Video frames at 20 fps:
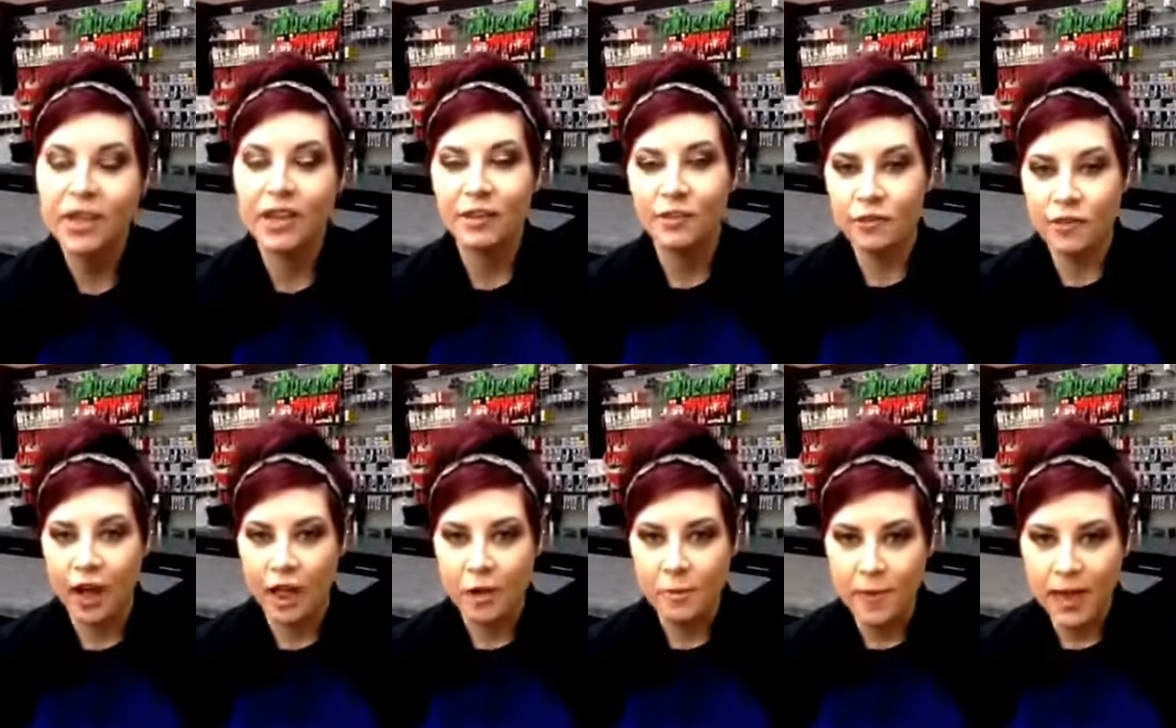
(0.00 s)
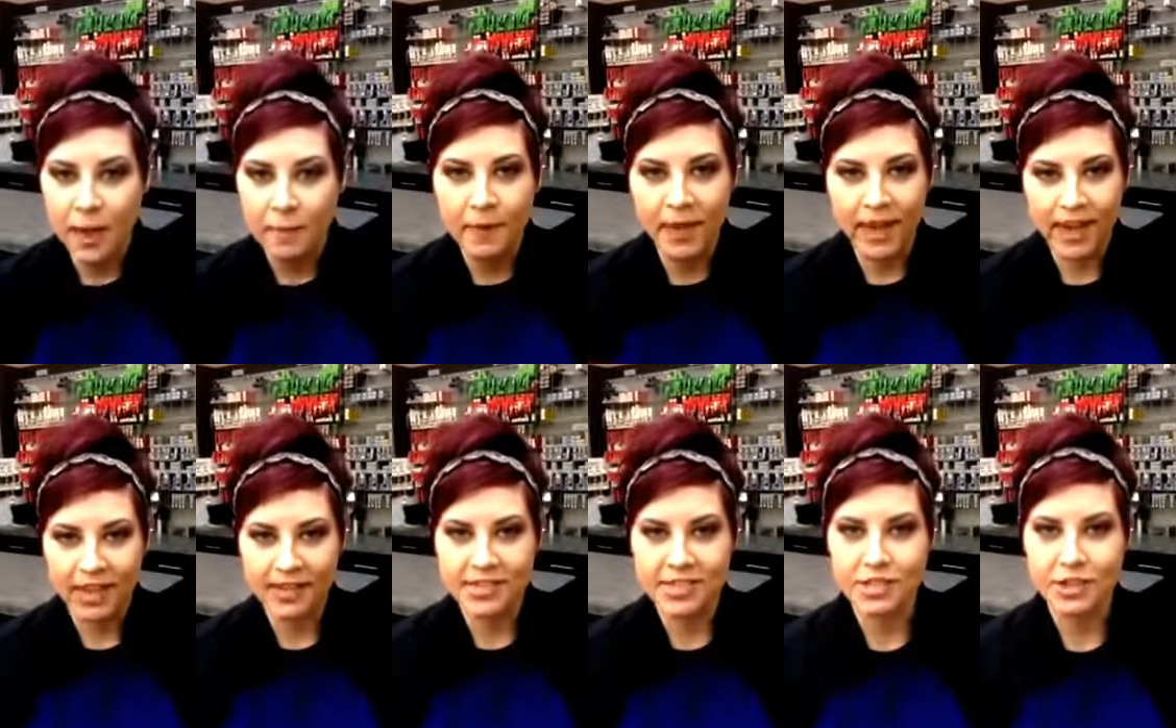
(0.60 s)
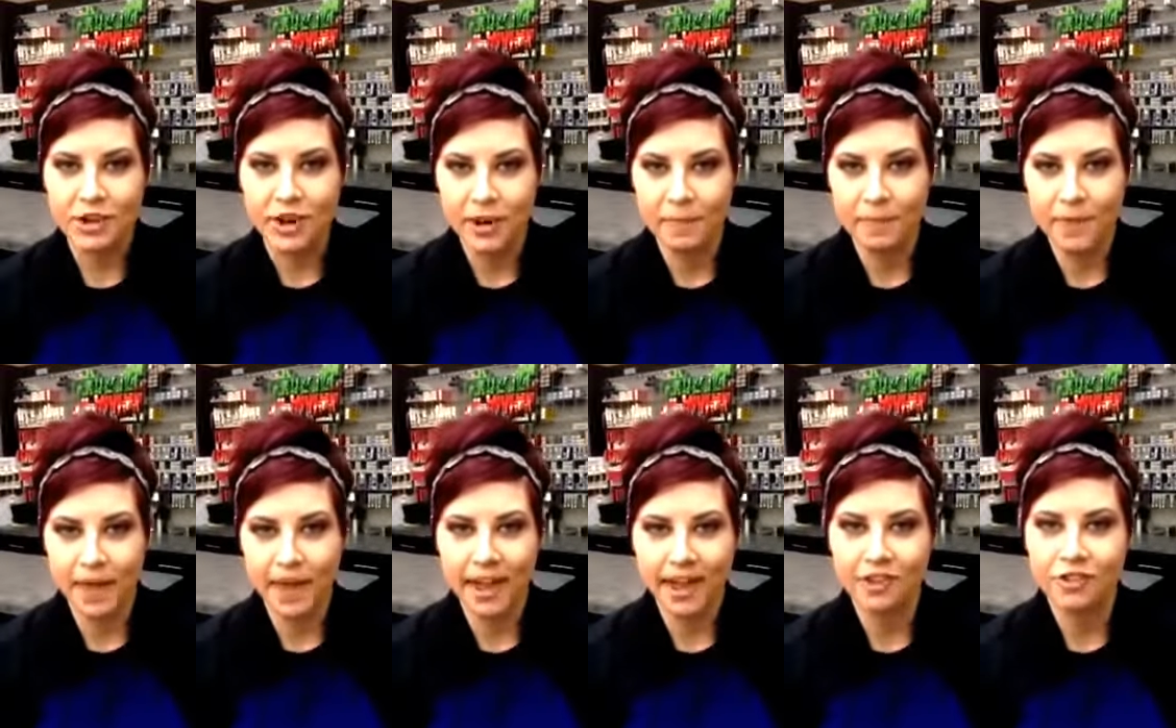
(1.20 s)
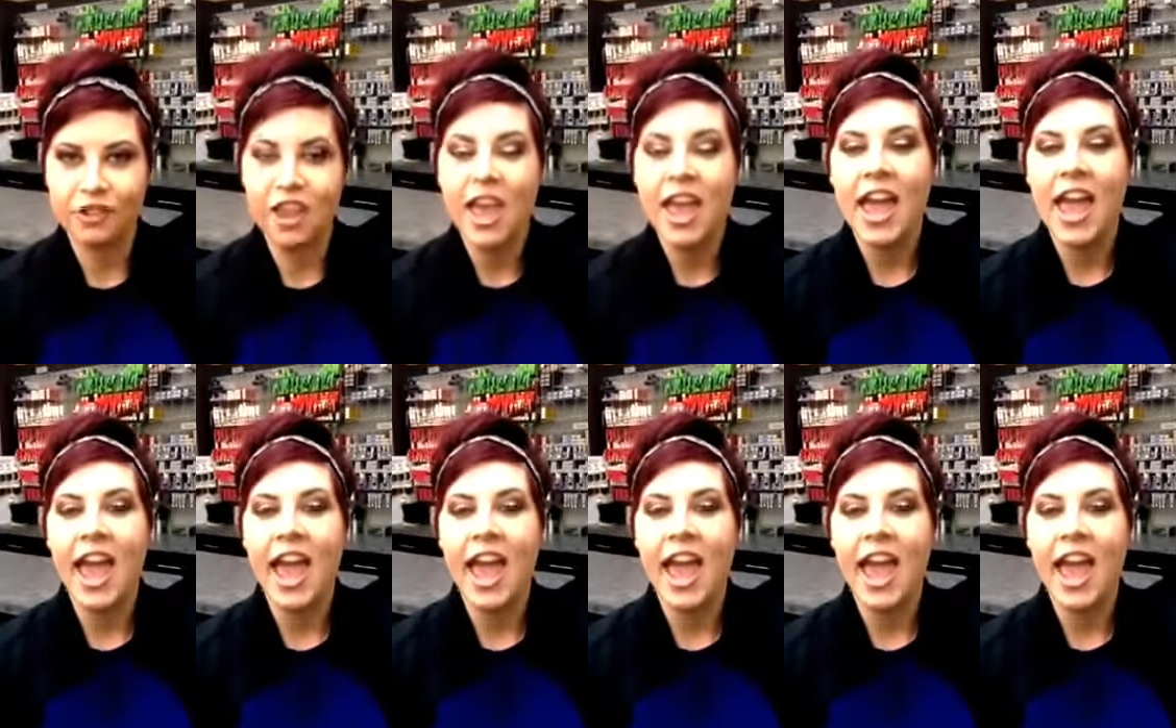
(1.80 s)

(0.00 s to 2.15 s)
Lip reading: Please follow me on my Instagram page